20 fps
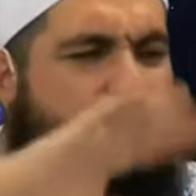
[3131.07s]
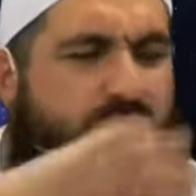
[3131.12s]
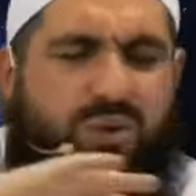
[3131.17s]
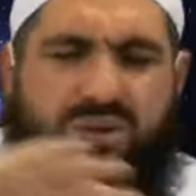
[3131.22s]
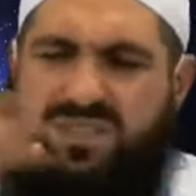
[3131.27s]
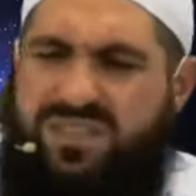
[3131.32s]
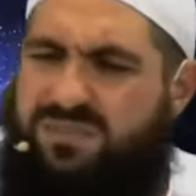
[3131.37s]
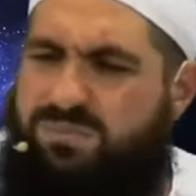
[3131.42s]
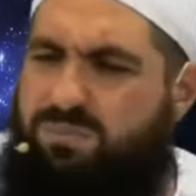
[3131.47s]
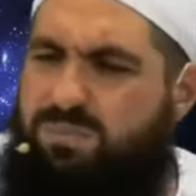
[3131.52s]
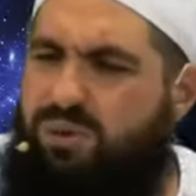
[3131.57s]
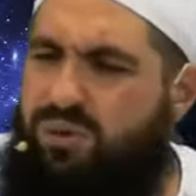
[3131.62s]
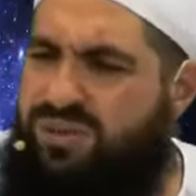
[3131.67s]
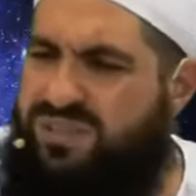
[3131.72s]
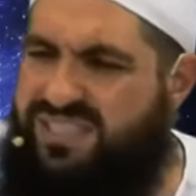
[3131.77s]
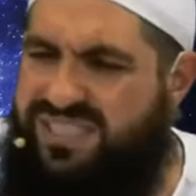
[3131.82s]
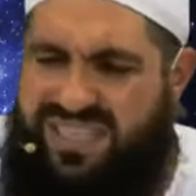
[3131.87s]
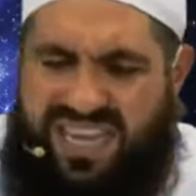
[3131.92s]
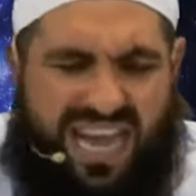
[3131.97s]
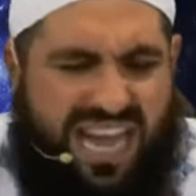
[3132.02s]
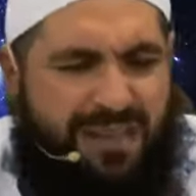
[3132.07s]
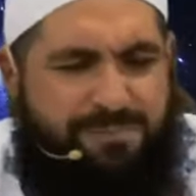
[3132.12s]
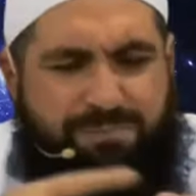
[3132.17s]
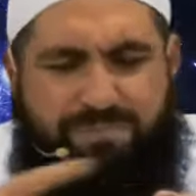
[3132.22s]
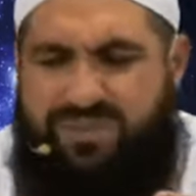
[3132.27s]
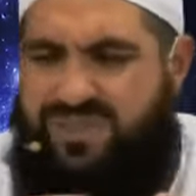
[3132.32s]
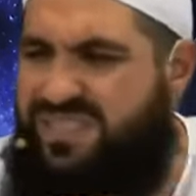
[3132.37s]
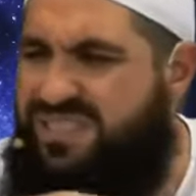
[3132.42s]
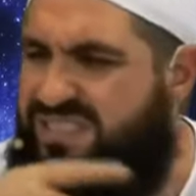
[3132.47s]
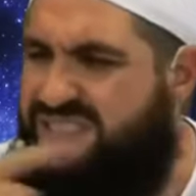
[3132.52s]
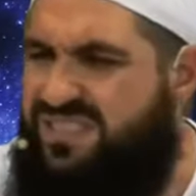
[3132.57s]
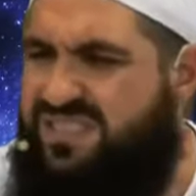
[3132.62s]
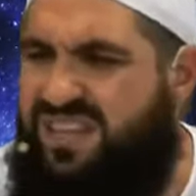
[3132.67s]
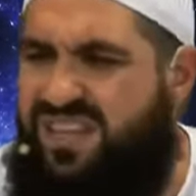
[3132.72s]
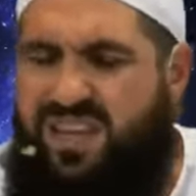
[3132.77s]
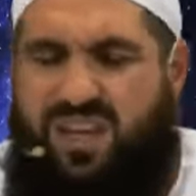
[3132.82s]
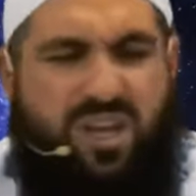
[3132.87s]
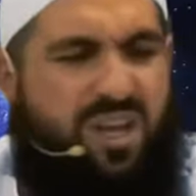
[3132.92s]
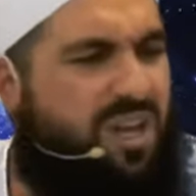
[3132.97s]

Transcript: books, books, apps.